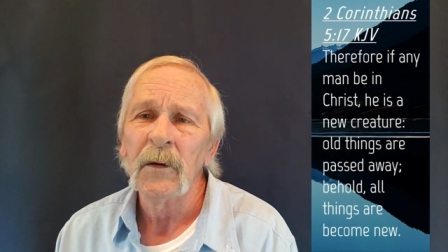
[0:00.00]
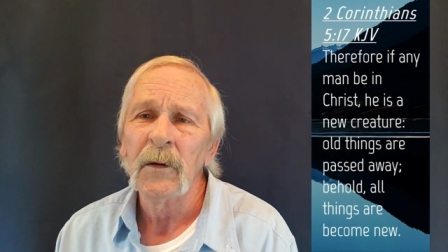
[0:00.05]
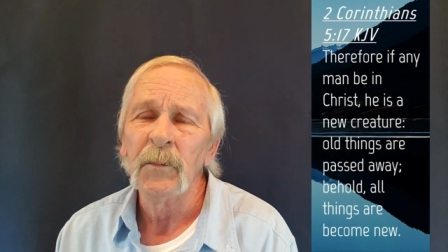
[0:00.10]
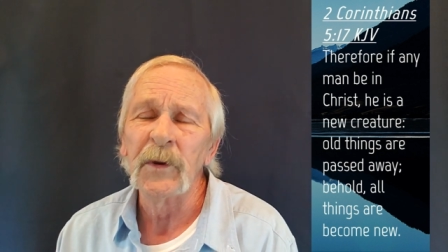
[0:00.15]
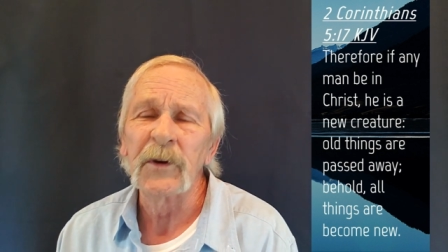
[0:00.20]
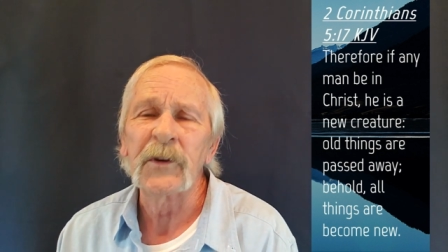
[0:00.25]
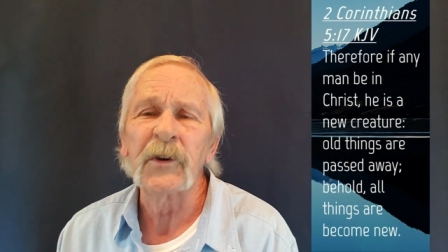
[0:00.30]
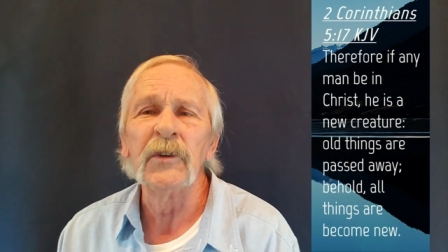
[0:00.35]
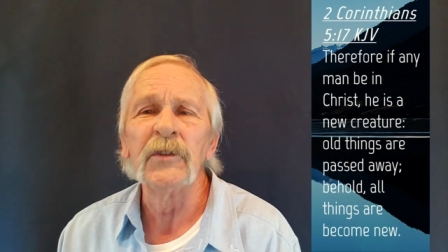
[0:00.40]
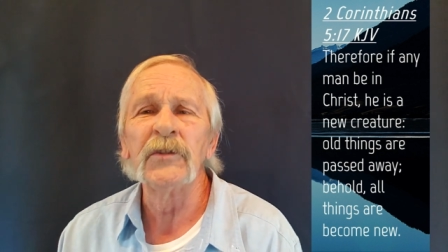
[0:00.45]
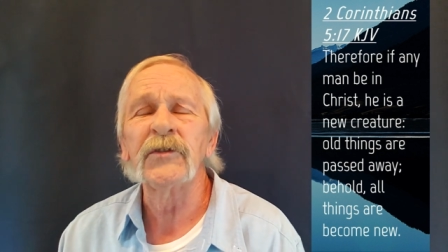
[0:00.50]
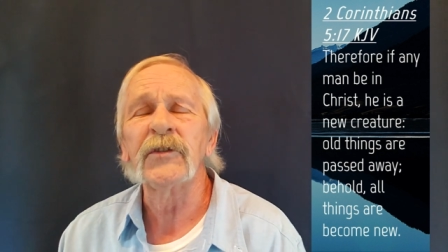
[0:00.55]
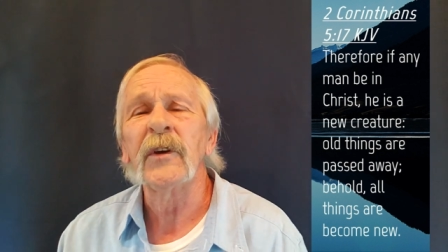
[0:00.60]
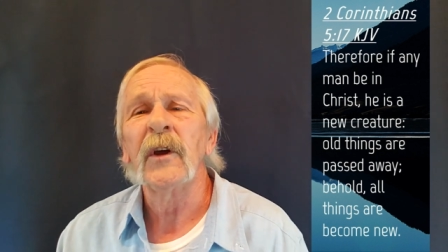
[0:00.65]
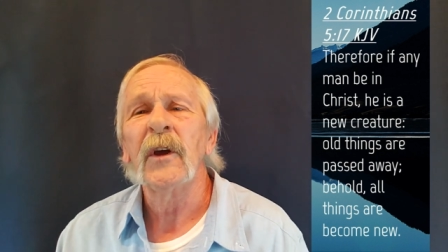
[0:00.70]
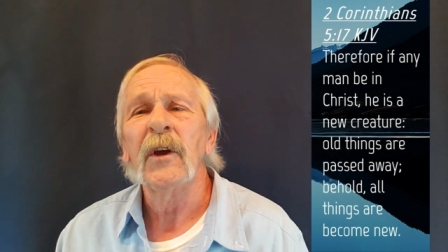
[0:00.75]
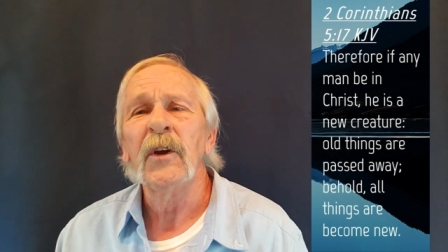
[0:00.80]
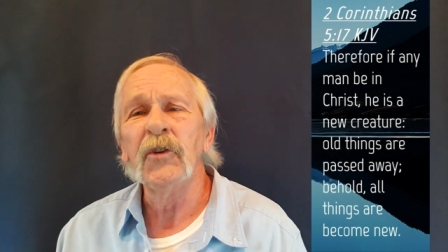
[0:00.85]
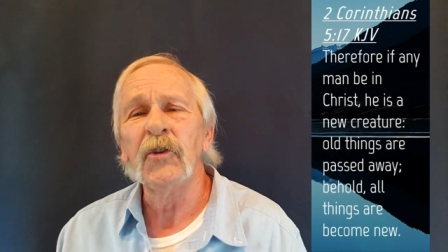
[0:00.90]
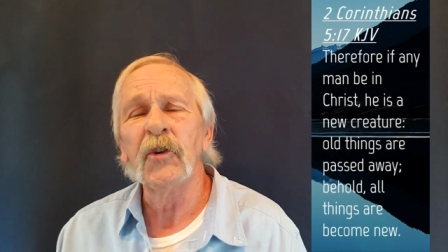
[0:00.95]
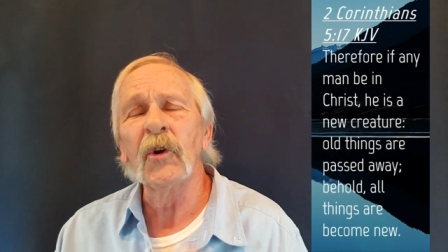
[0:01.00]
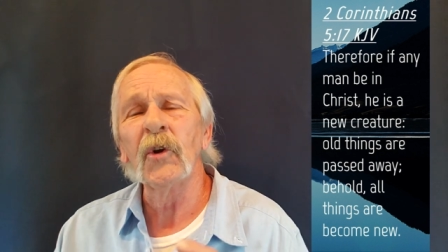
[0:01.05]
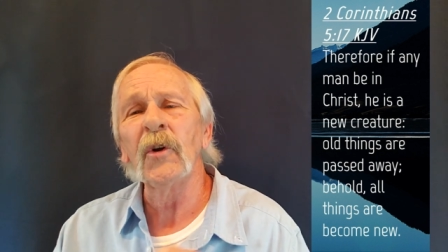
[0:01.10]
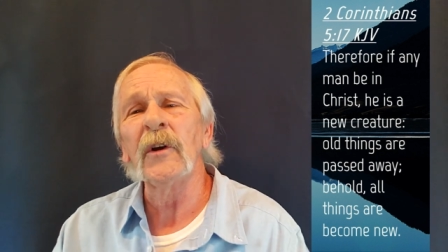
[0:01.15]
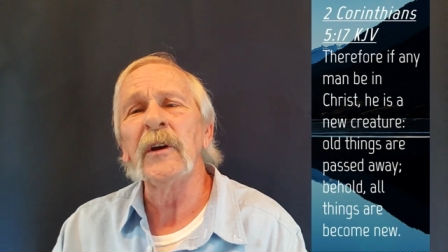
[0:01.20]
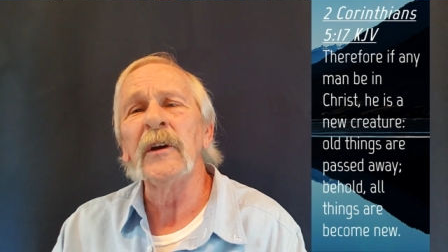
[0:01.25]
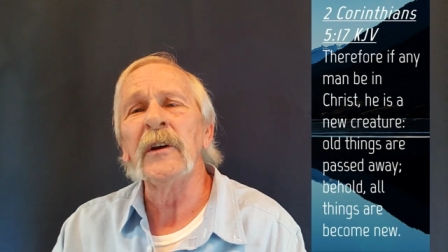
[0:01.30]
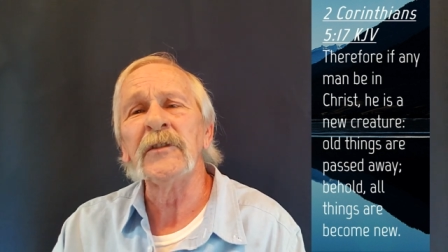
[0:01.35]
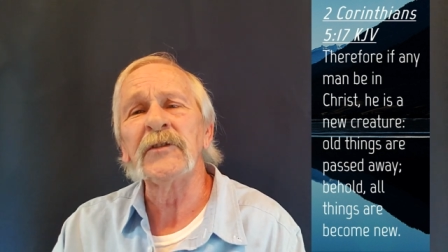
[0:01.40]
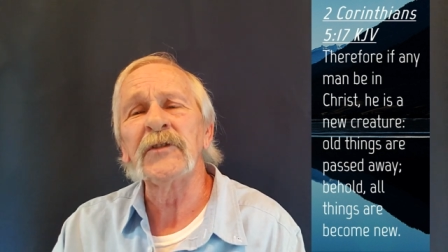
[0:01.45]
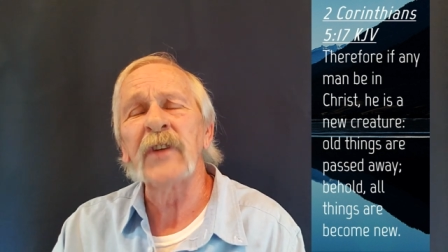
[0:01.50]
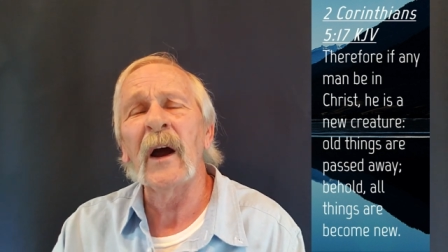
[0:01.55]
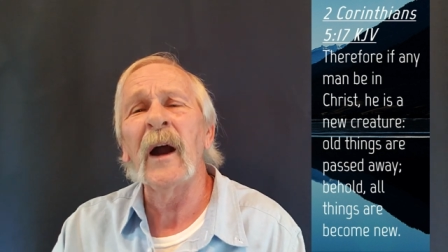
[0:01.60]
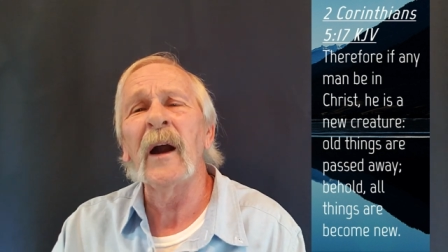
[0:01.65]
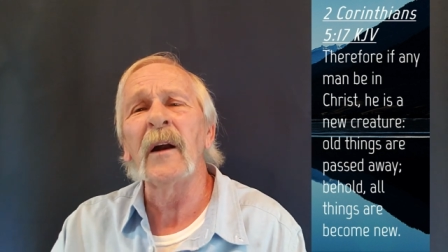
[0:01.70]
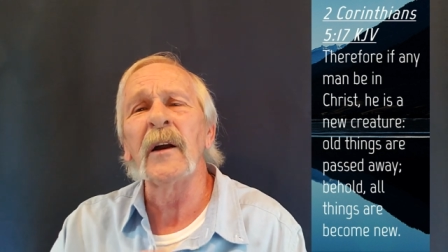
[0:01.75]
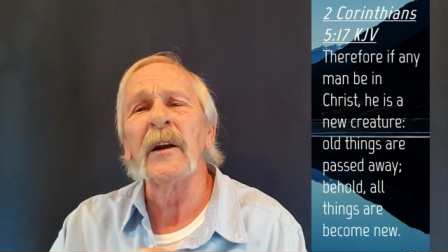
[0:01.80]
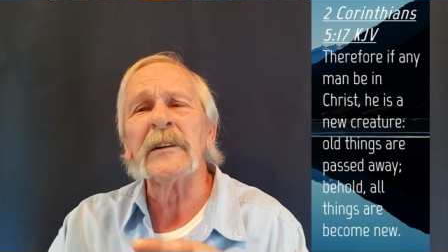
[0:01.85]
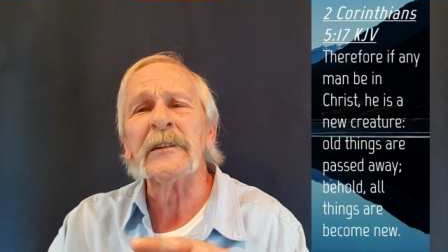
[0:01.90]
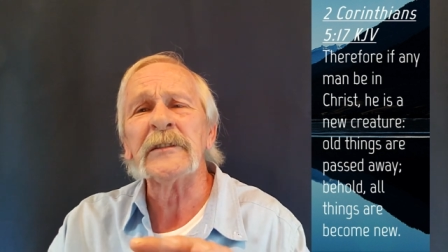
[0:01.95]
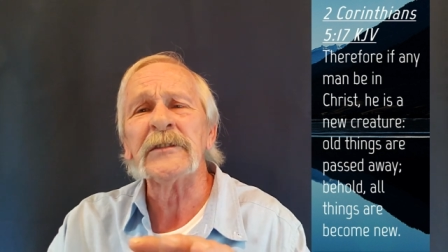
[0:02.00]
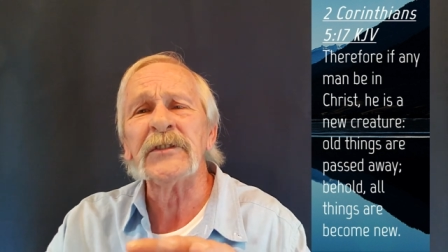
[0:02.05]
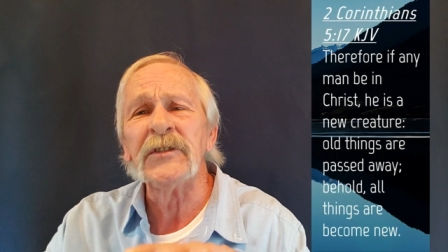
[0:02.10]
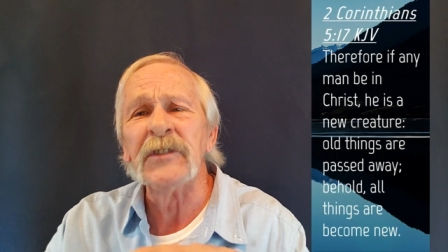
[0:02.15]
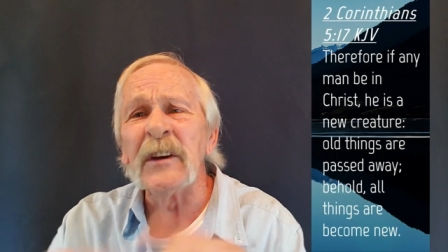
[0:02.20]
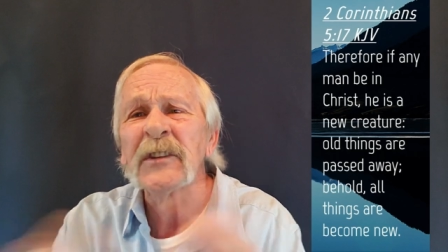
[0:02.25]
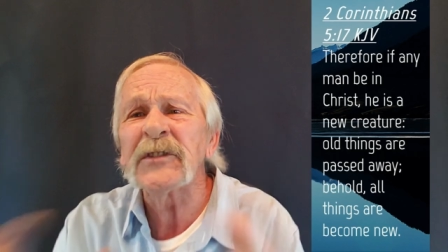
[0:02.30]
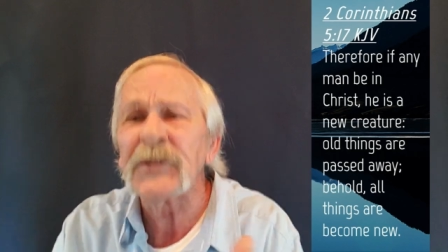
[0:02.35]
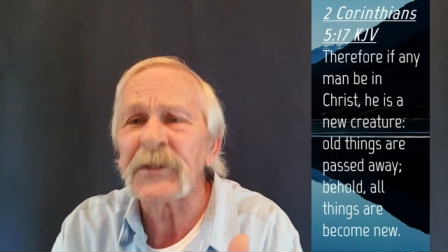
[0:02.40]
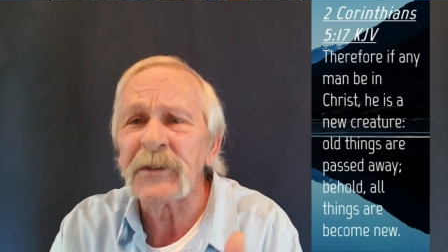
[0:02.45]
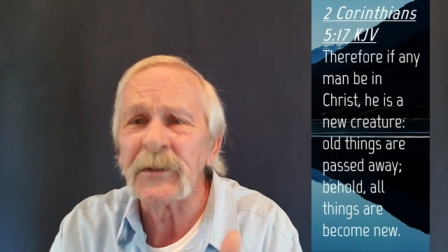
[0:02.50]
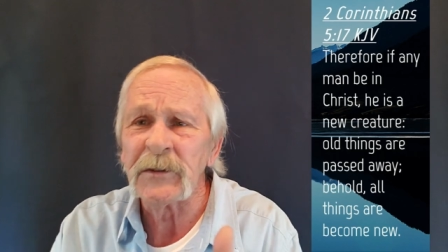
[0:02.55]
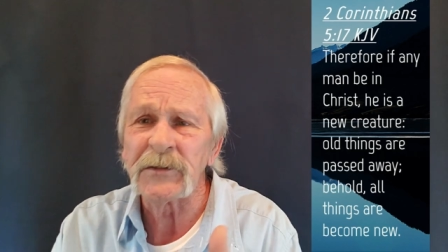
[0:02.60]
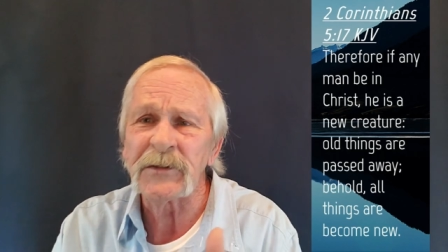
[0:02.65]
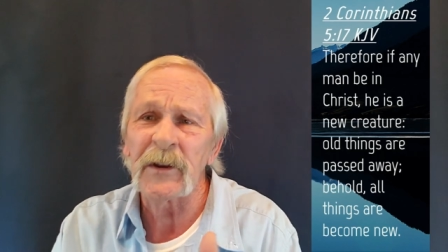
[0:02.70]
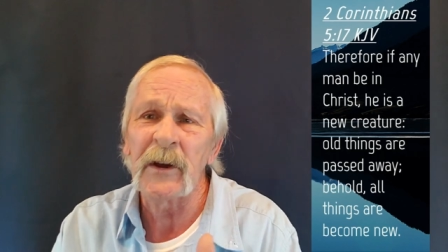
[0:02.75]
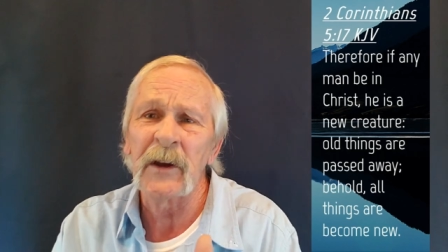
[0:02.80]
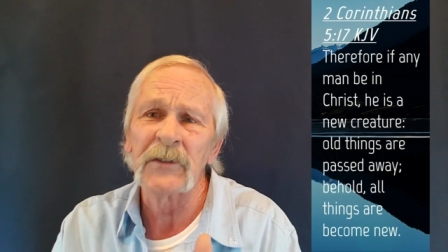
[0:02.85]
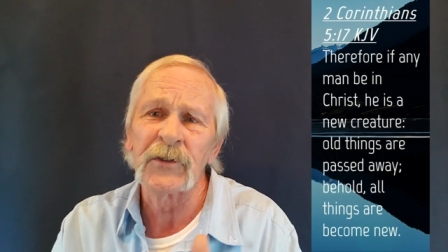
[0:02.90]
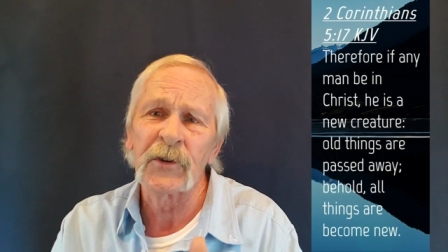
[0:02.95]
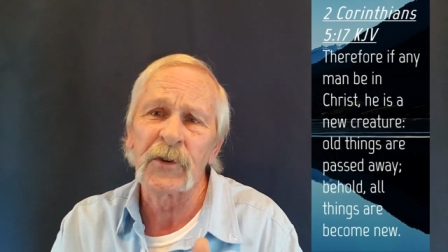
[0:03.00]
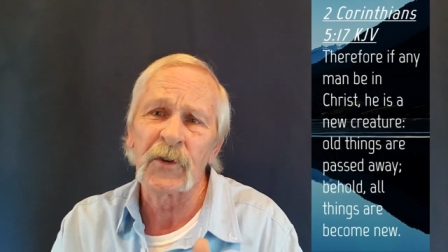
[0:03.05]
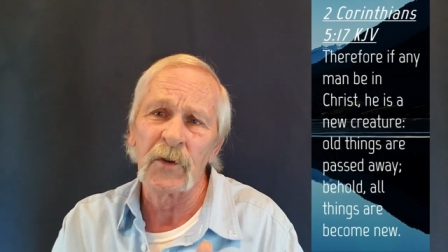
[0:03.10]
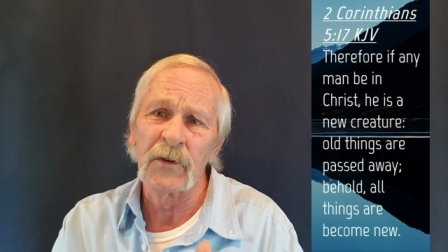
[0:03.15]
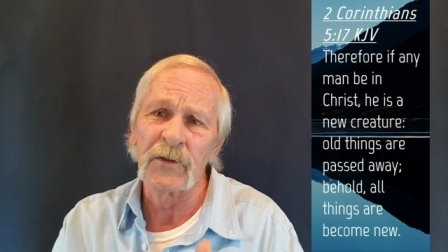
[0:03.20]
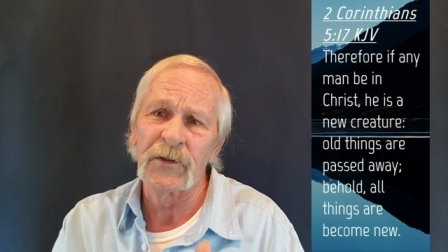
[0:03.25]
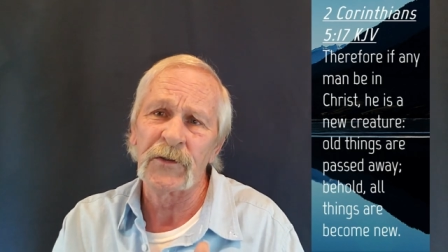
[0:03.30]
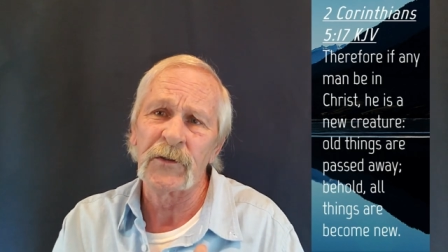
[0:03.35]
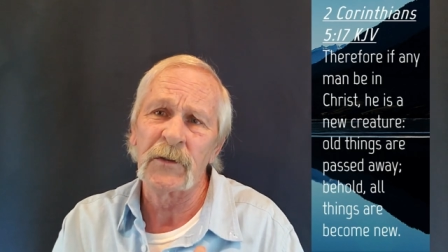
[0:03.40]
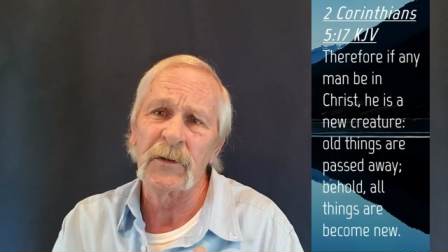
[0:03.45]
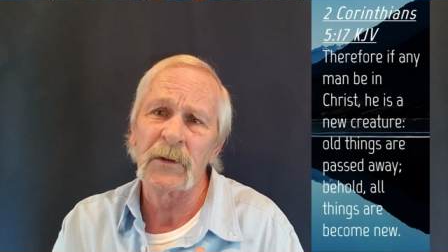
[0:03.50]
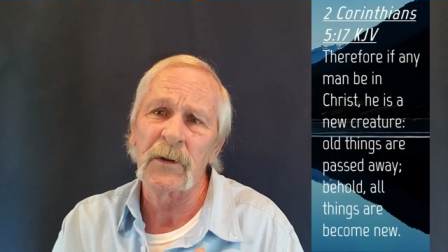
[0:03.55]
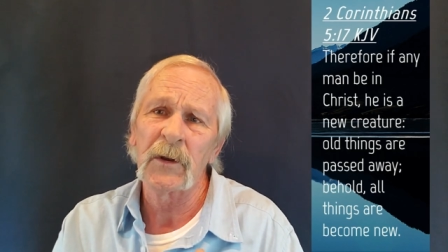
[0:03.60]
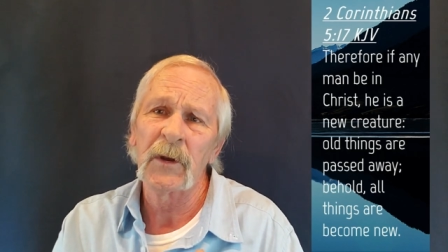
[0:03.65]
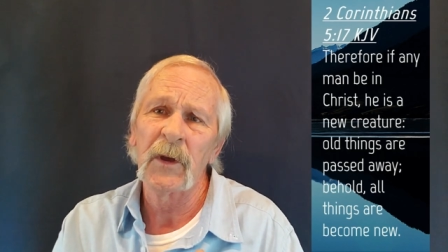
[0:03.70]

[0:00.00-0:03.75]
Because your entire existence as a Christian,